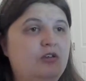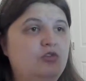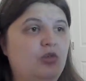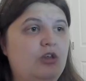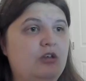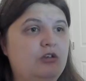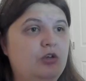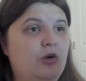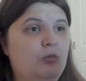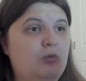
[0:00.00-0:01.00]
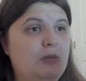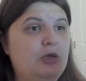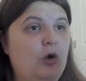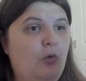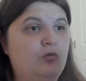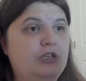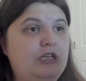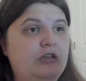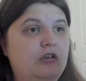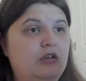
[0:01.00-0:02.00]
so that, maybe hopefully